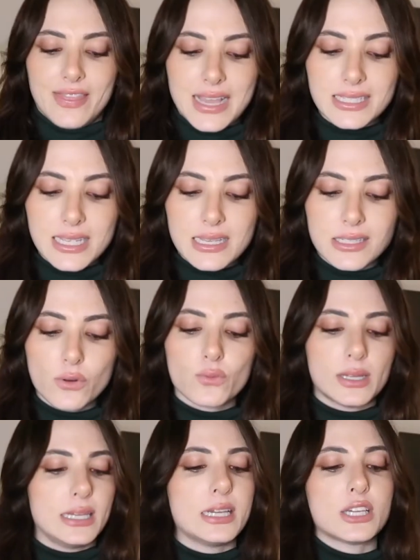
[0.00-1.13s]
this is a
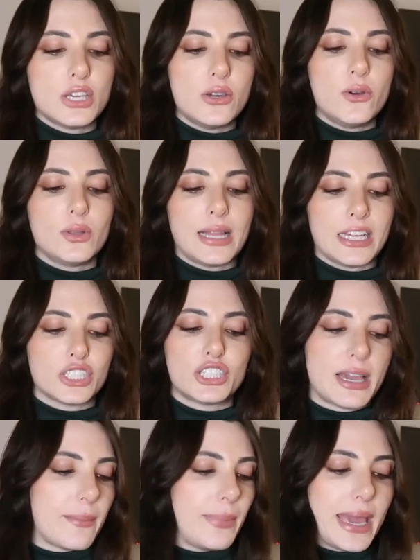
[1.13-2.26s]
really cute like
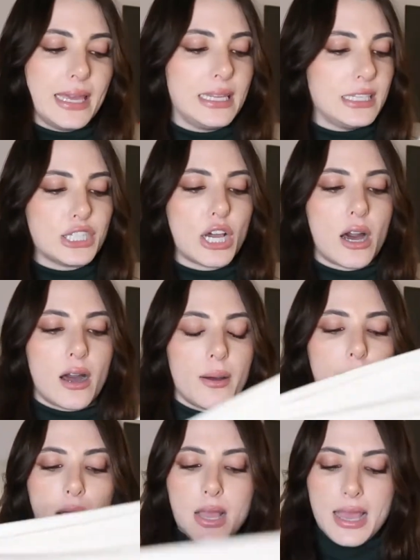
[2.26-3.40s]
champagne
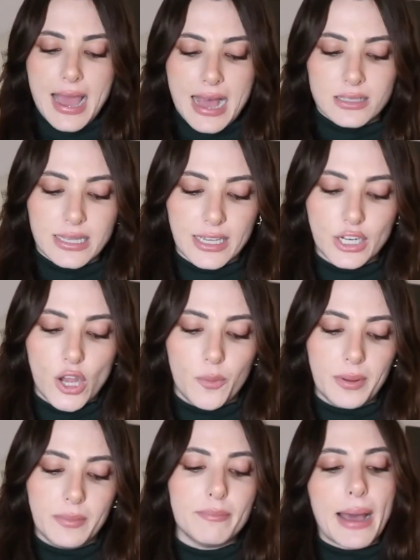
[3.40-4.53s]
top, has like an
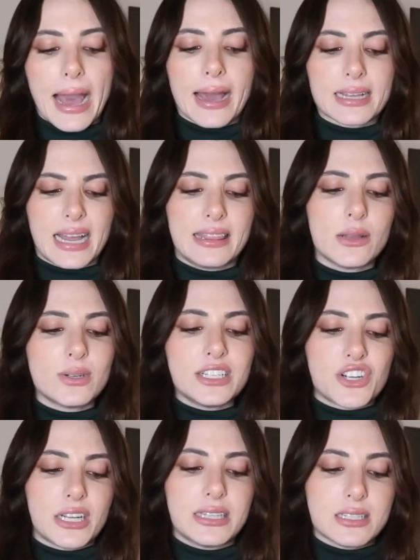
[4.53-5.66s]
open back. I think when I
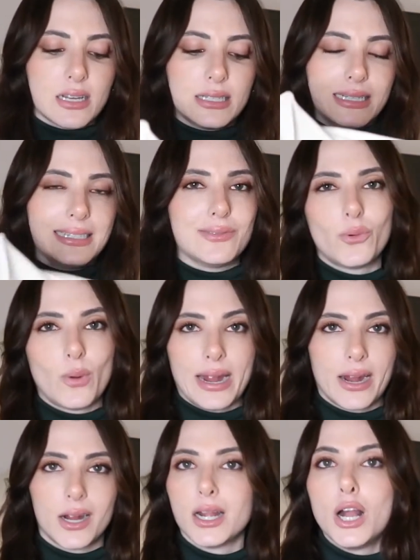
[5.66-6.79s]
tried this on, I didn't
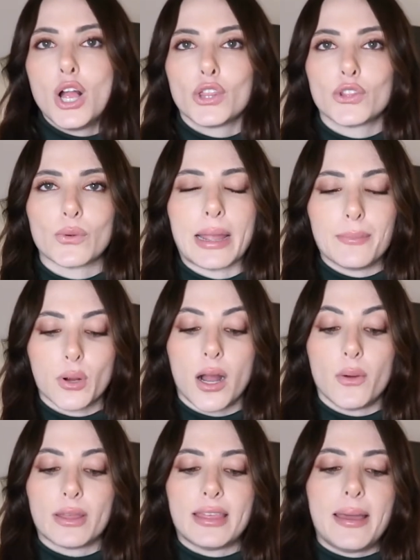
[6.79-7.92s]
wear the right
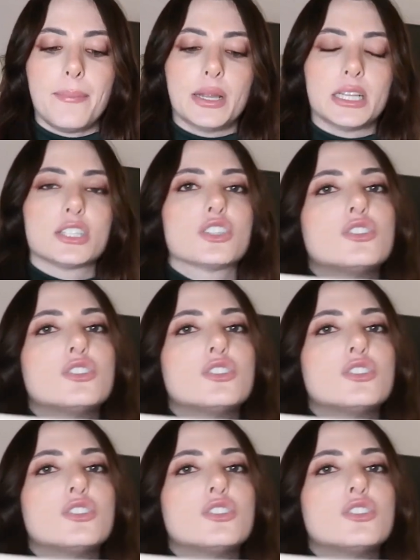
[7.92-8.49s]
bra with it, but it's